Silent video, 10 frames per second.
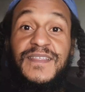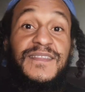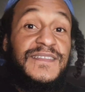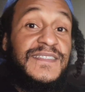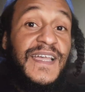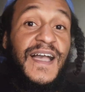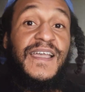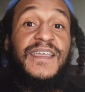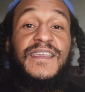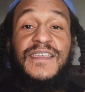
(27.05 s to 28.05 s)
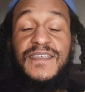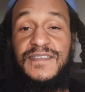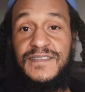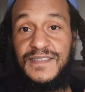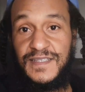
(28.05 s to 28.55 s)
The sky
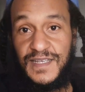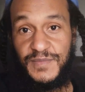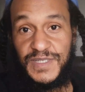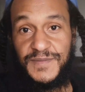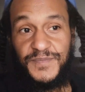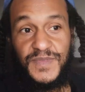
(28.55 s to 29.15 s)
is the limit.